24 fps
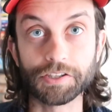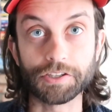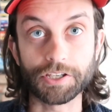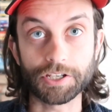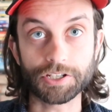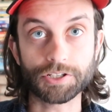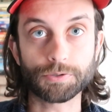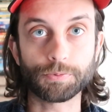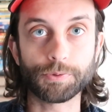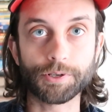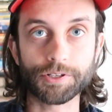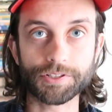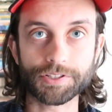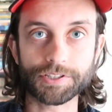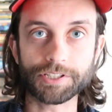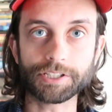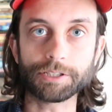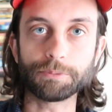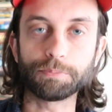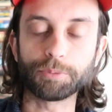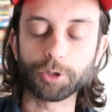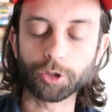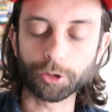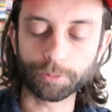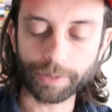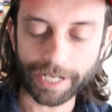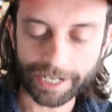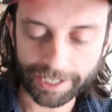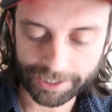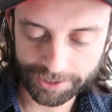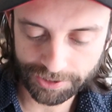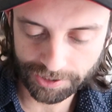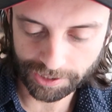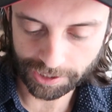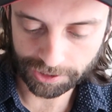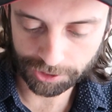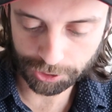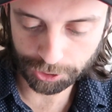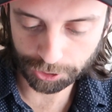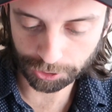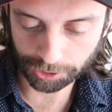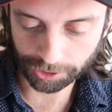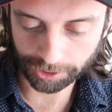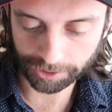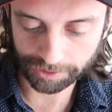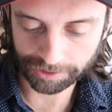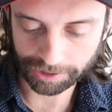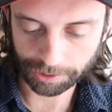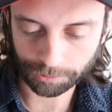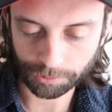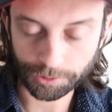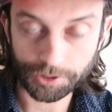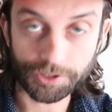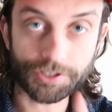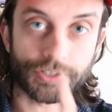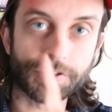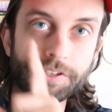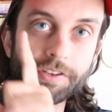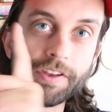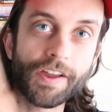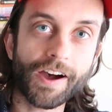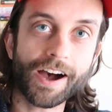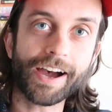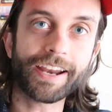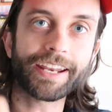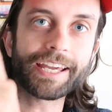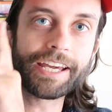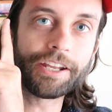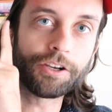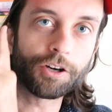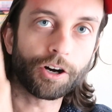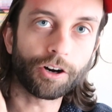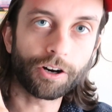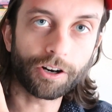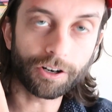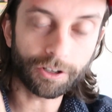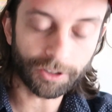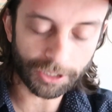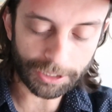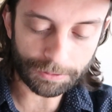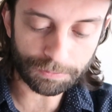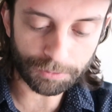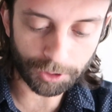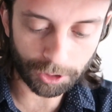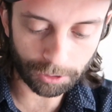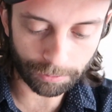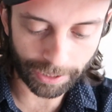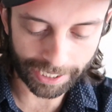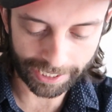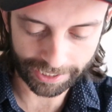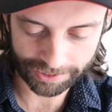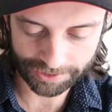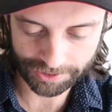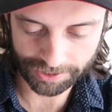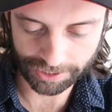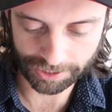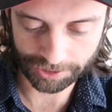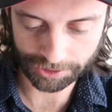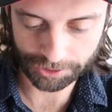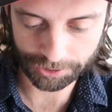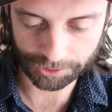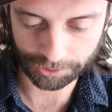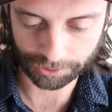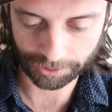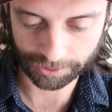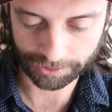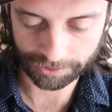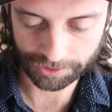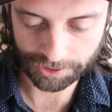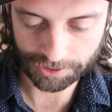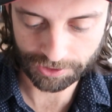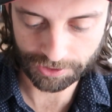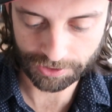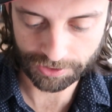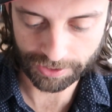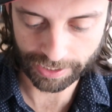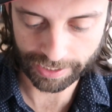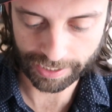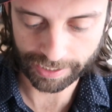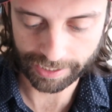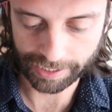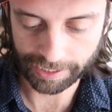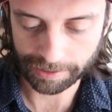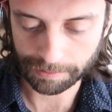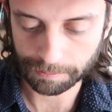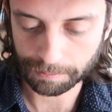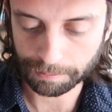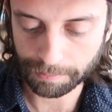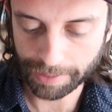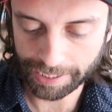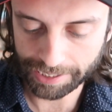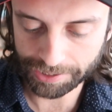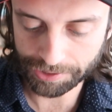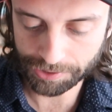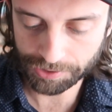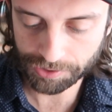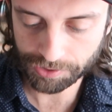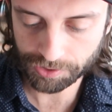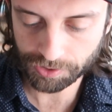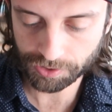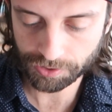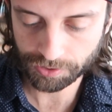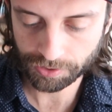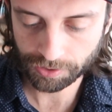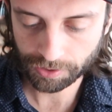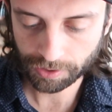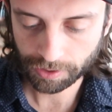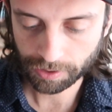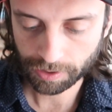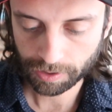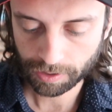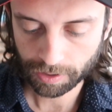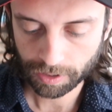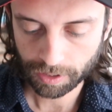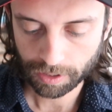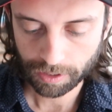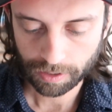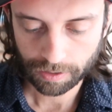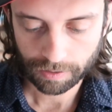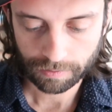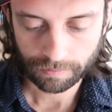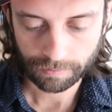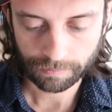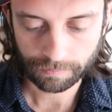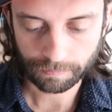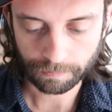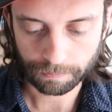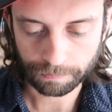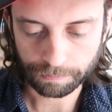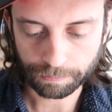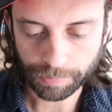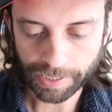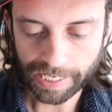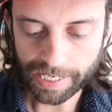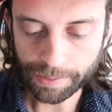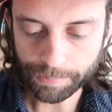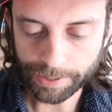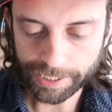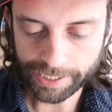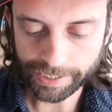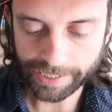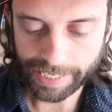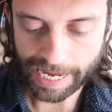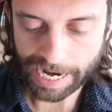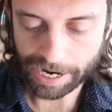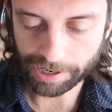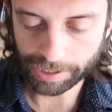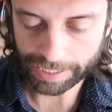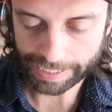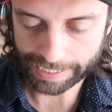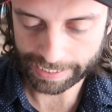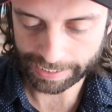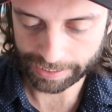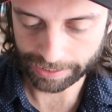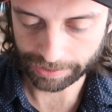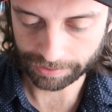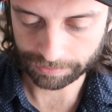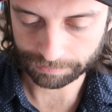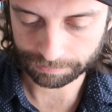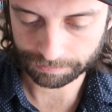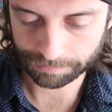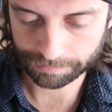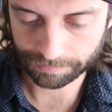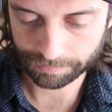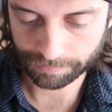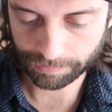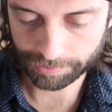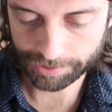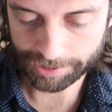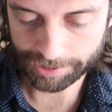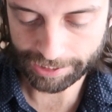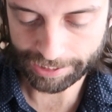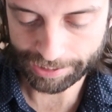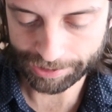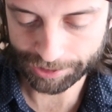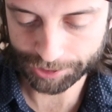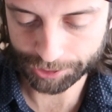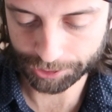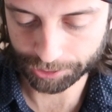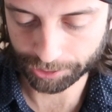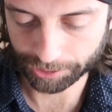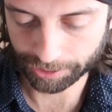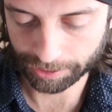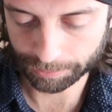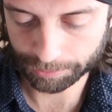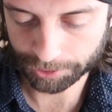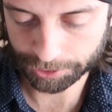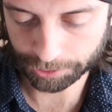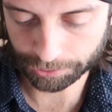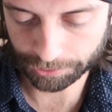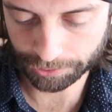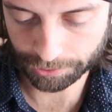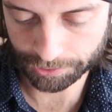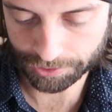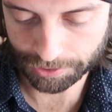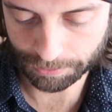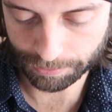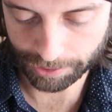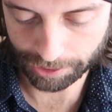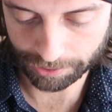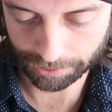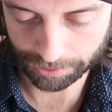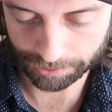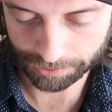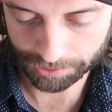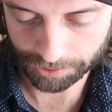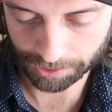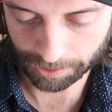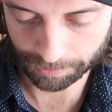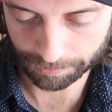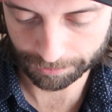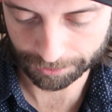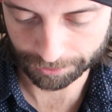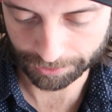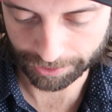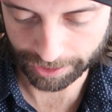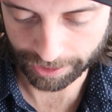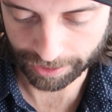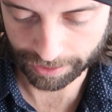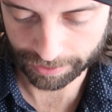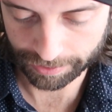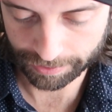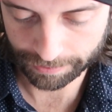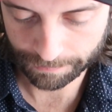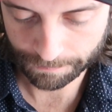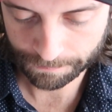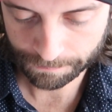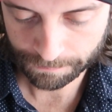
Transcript: This was the boob access shirt that was not at all a boob access shirt. This is a men's baby carrying t-shirt. I'm sure there's a better term for that.